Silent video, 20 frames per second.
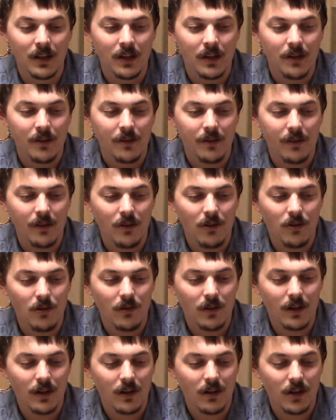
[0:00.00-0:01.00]

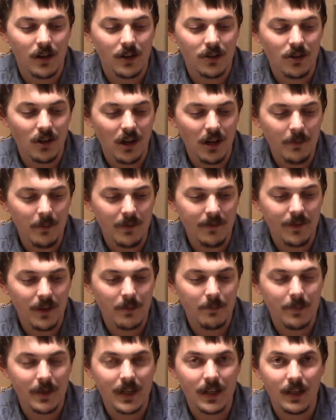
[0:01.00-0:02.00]
So on top of
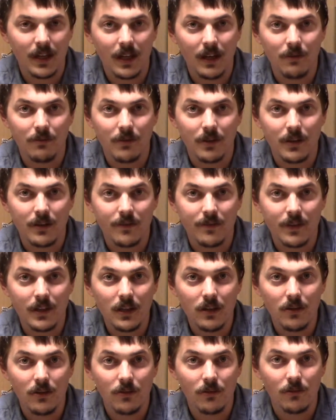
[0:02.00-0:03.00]
it being a
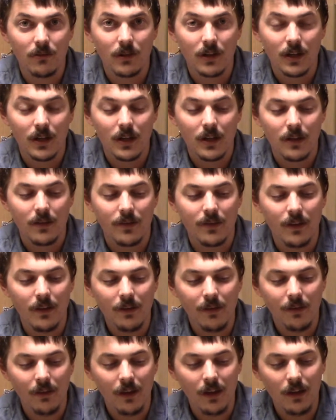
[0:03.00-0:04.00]
review,
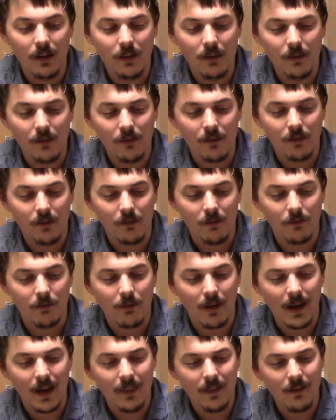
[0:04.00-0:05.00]
this is
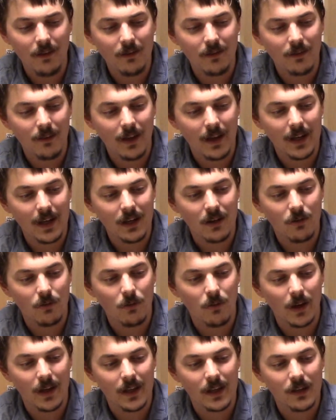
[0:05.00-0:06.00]
rather like
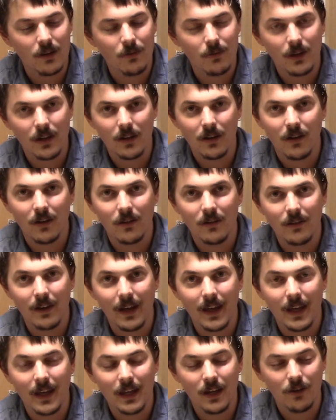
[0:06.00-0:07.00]
what you would call
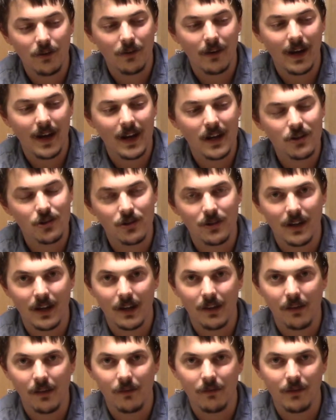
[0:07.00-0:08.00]
a crash
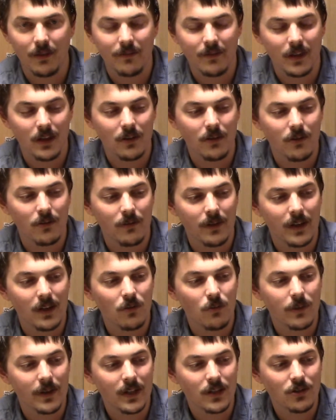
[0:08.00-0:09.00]
test review,
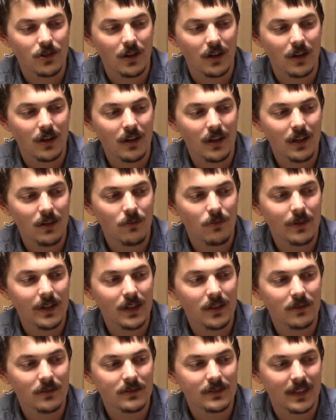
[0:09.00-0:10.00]
in which I
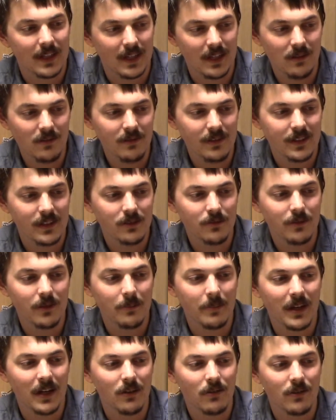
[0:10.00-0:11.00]
will tell you
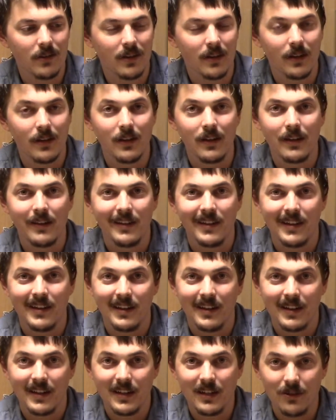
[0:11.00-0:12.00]
about
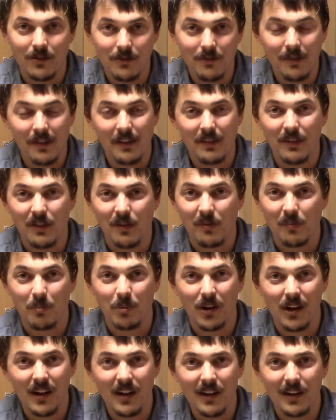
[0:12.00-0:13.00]
using this
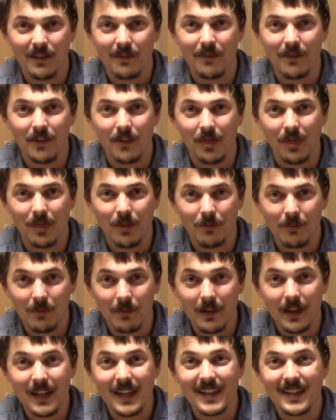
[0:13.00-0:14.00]
product for
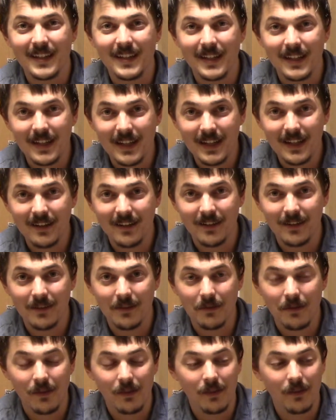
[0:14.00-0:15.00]
3
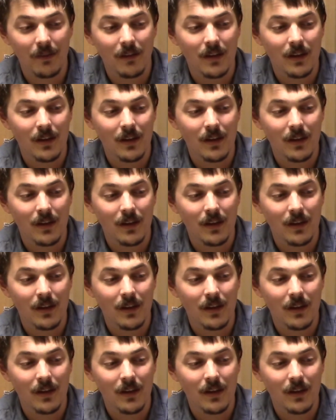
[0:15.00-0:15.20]
years,